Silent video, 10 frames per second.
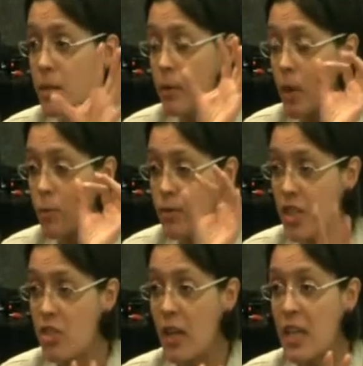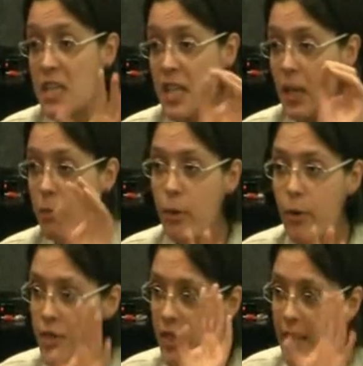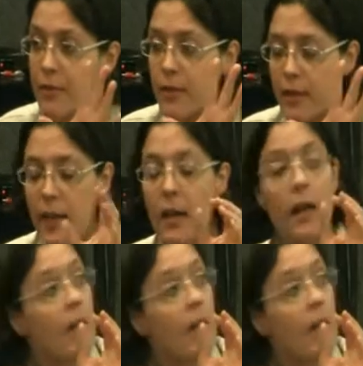about homosexuality, abortion and everything.